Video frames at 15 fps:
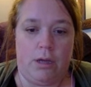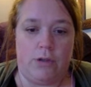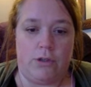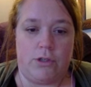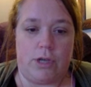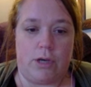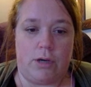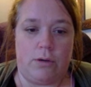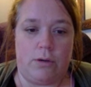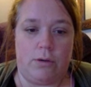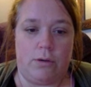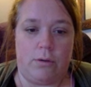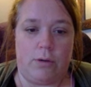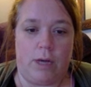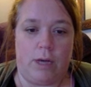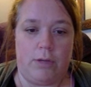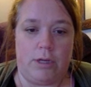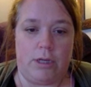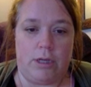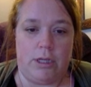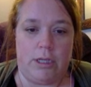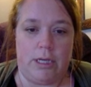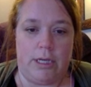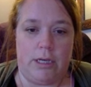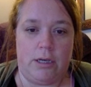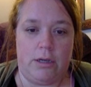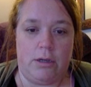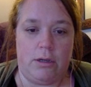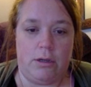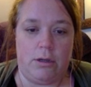So I'm going to click
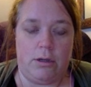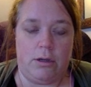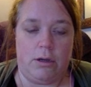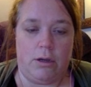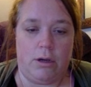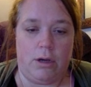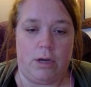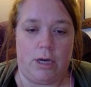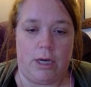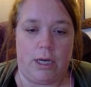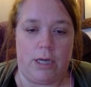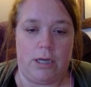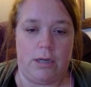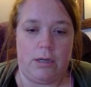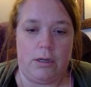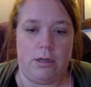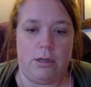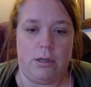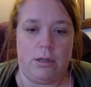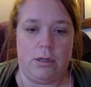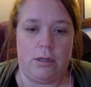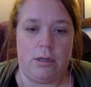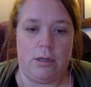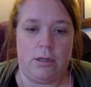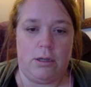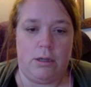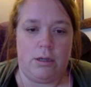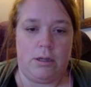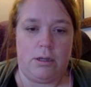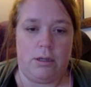on
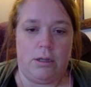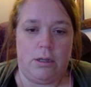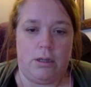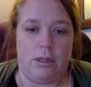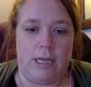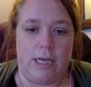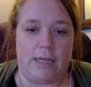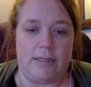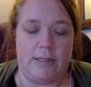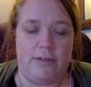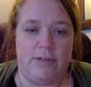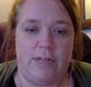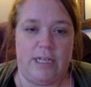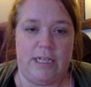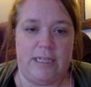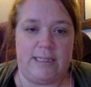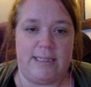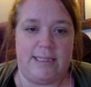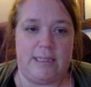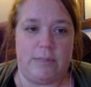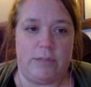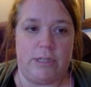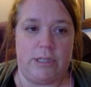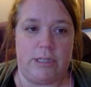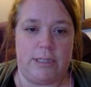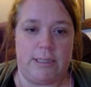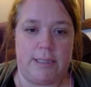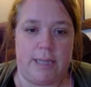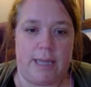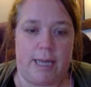the activity in
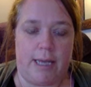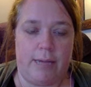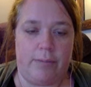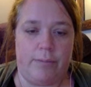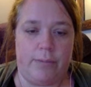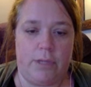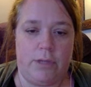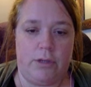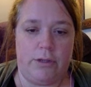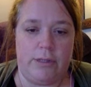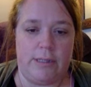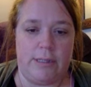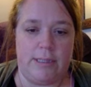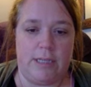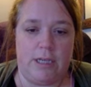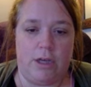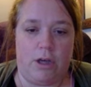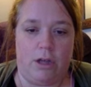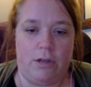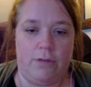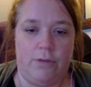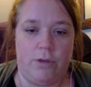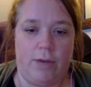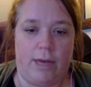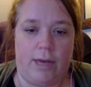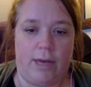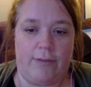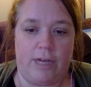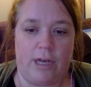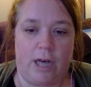similes today. And you can see all of you
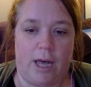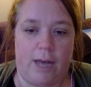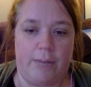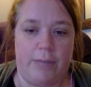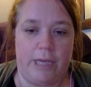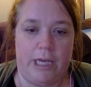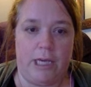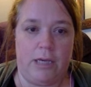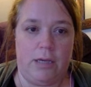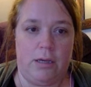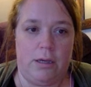have a copy.